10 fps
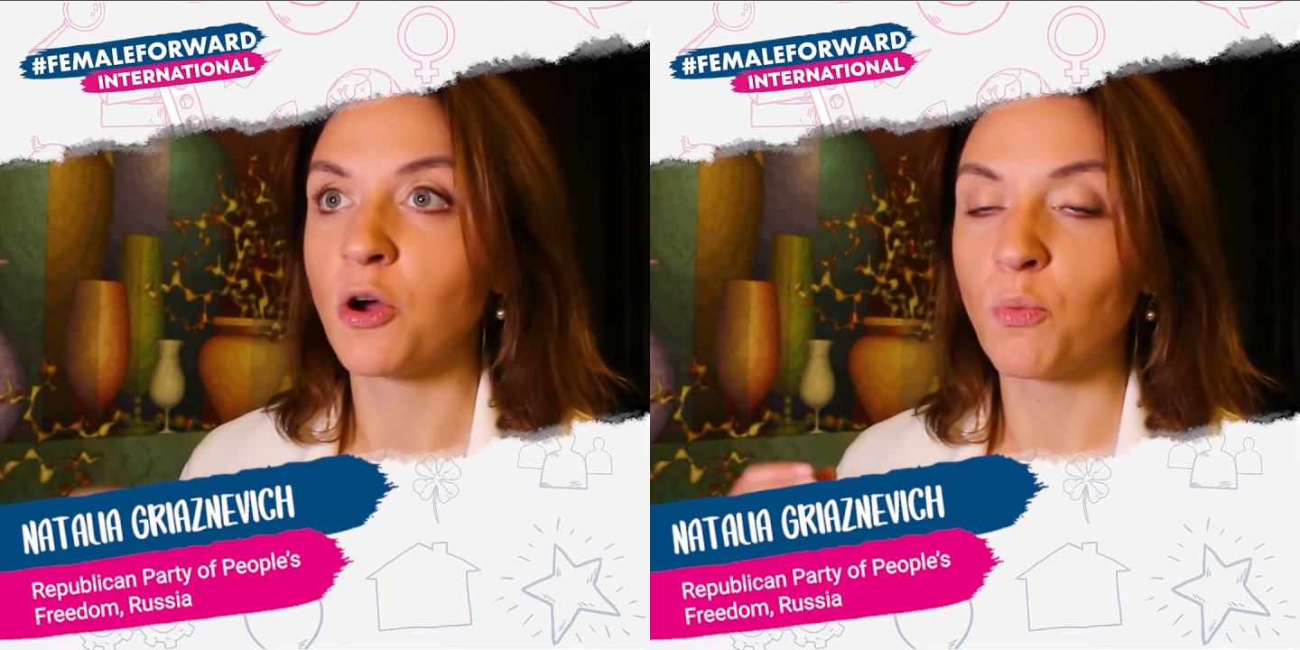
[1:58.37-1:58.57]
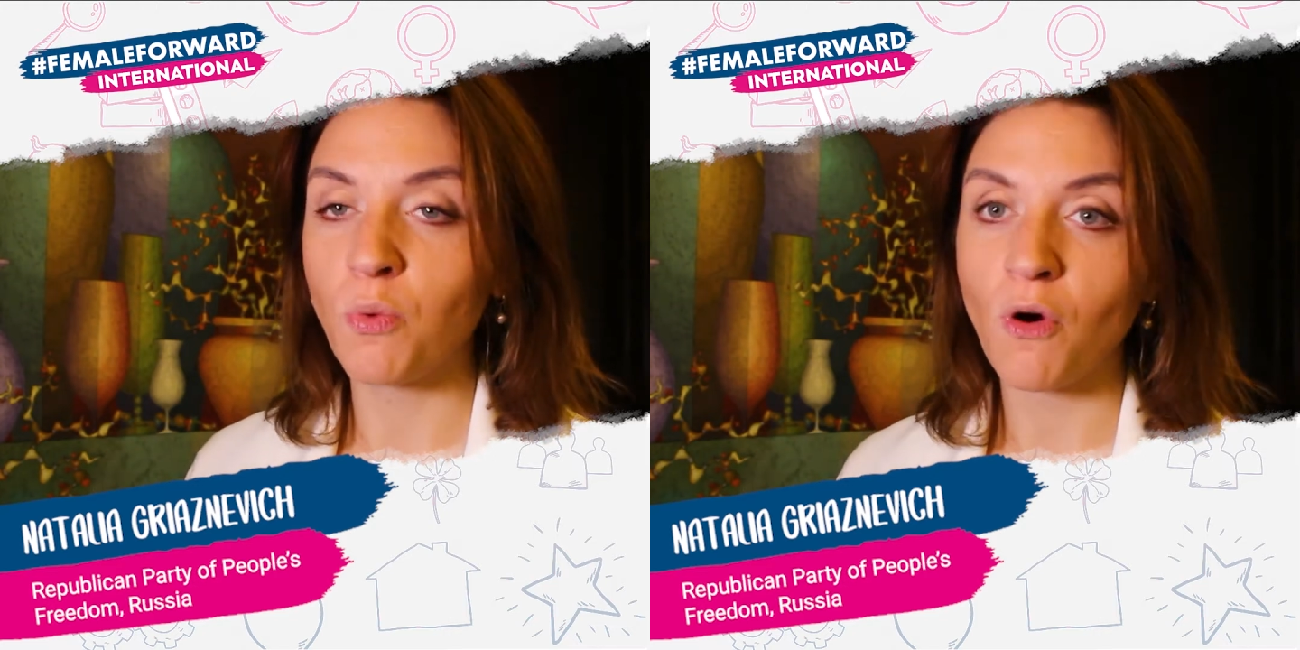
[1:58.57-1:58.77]

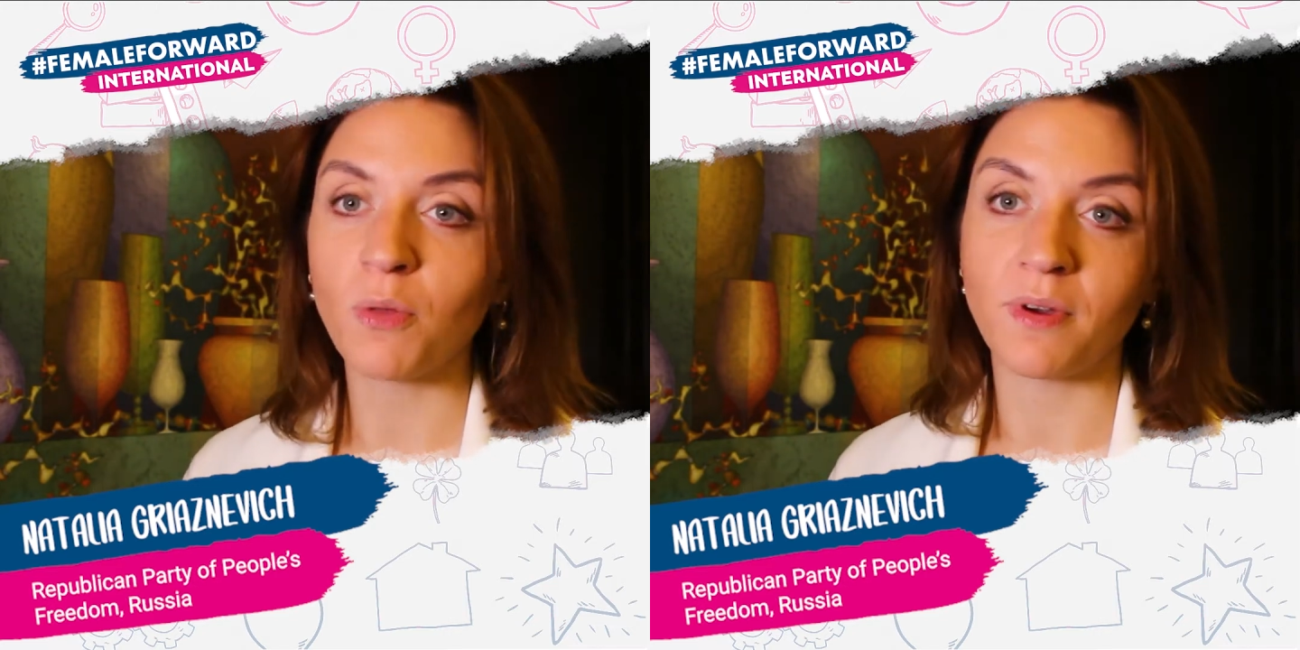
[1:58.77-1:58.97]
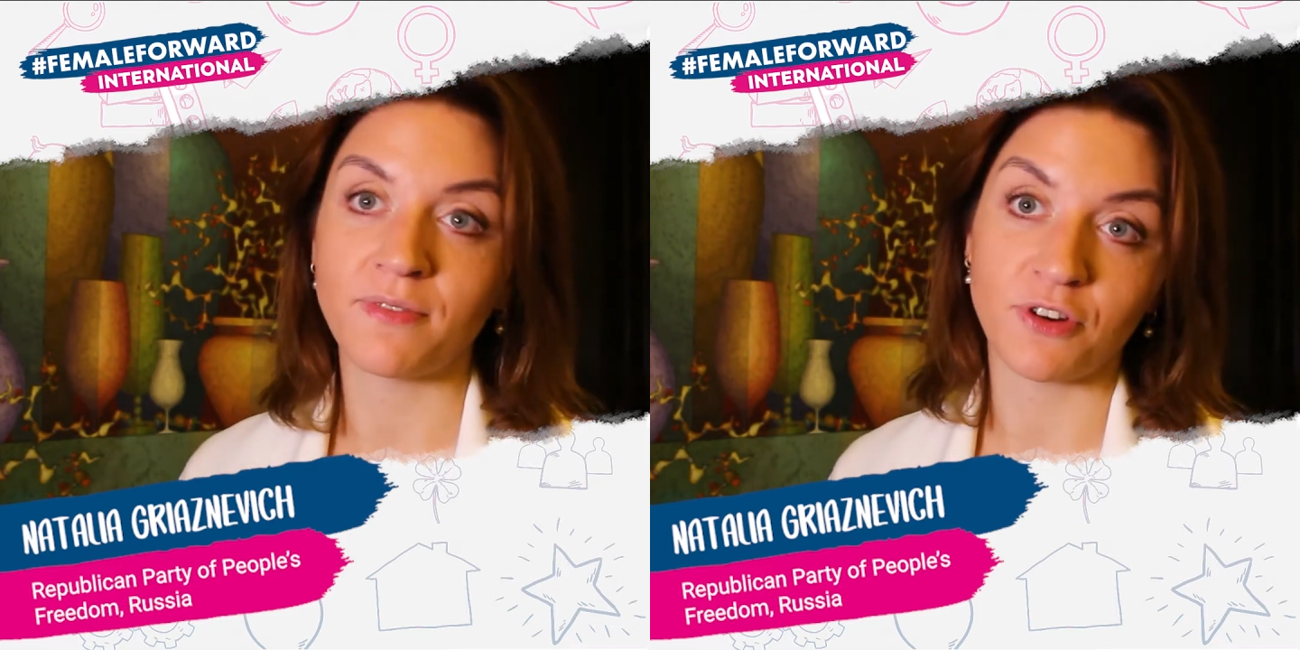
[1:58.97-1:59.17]

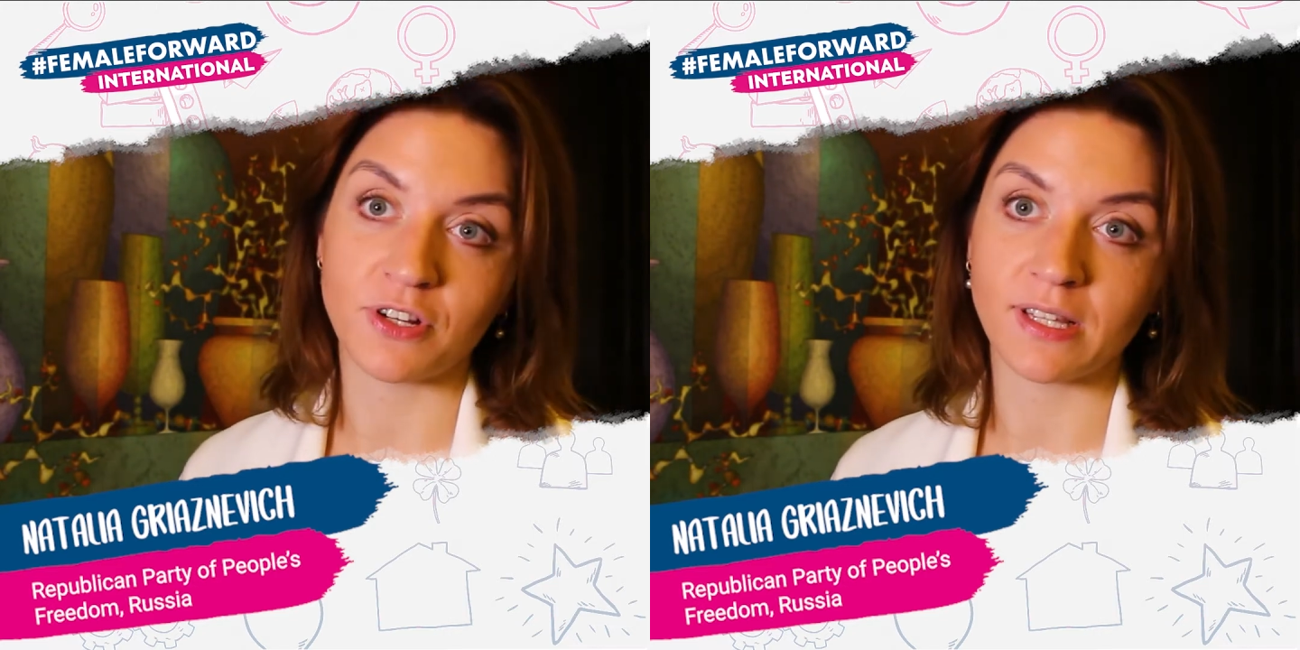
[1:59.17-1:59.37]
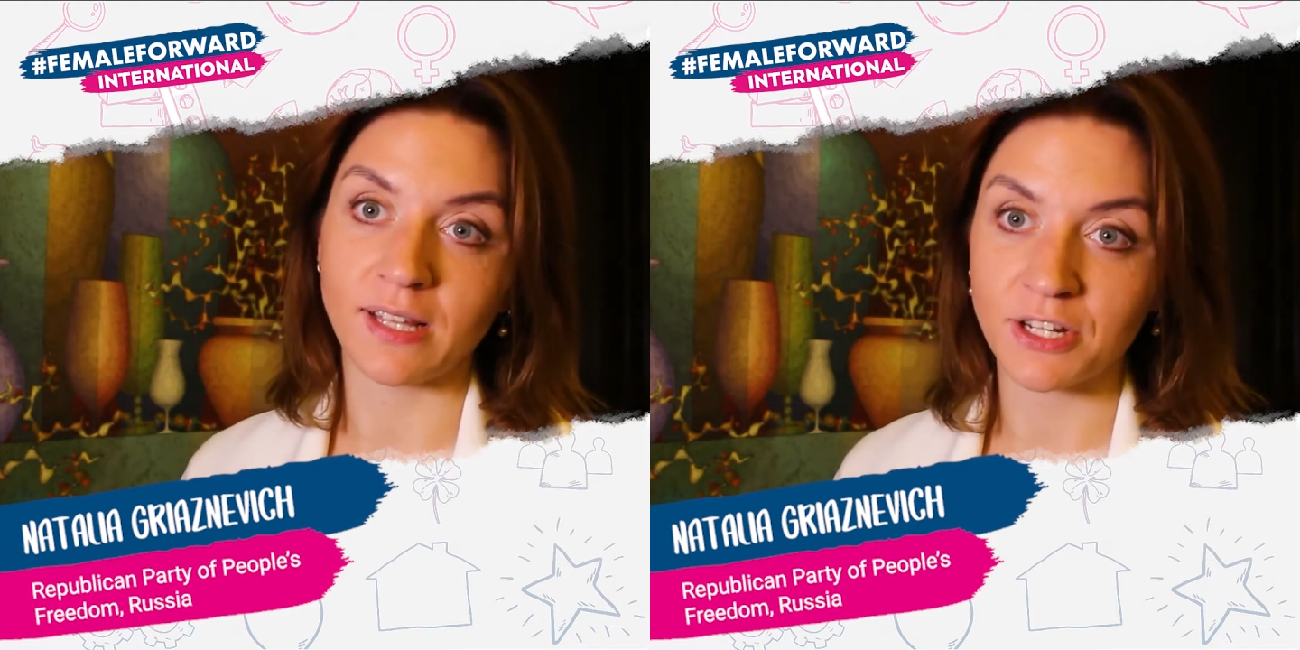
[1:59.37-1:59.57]
won my
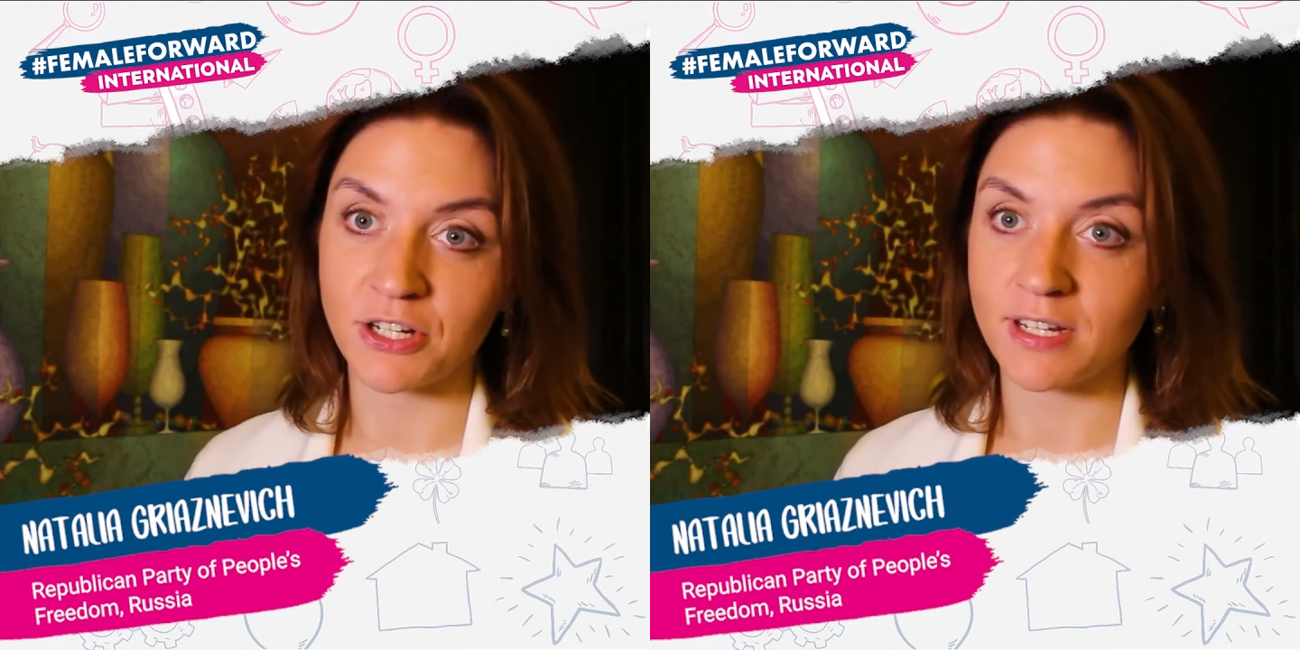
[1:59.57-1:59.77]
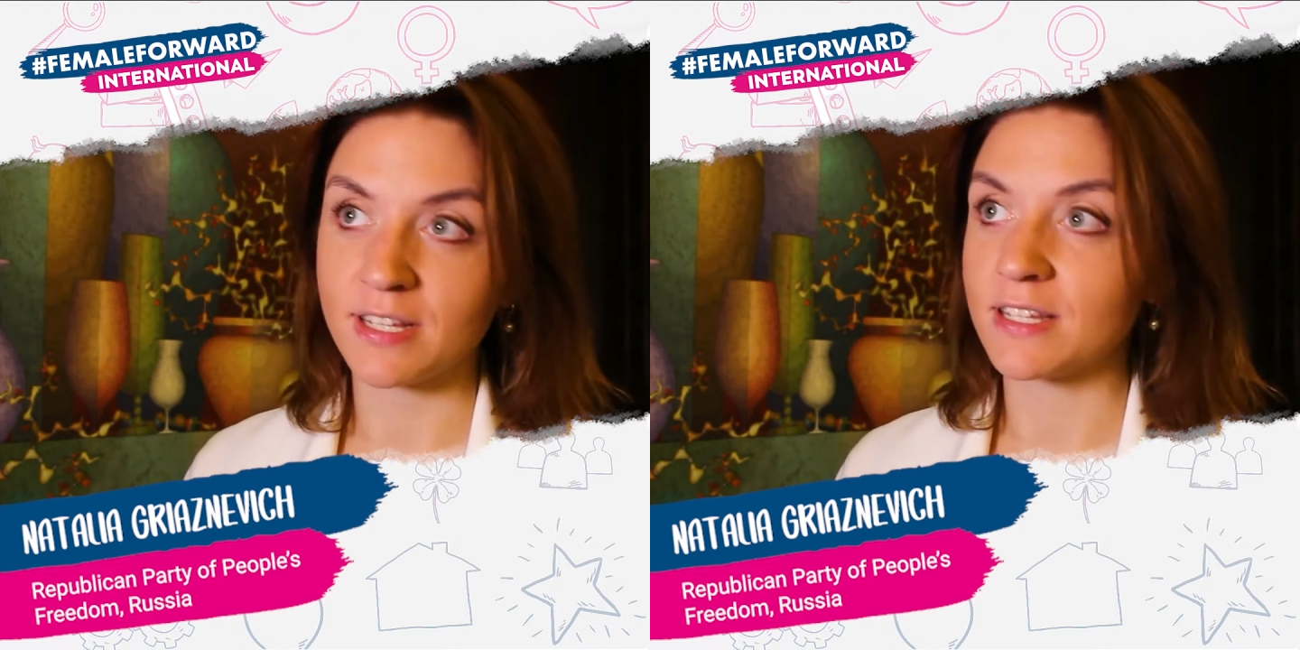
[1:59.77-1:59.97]
first
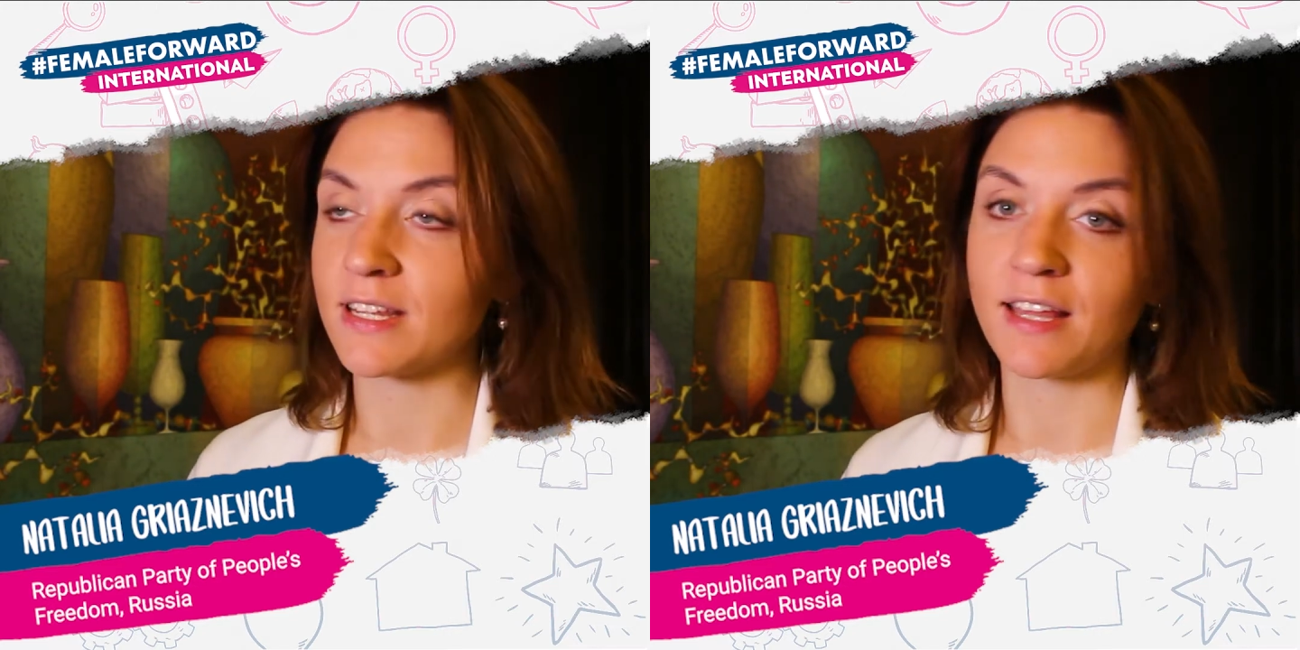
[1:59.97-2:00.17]
elections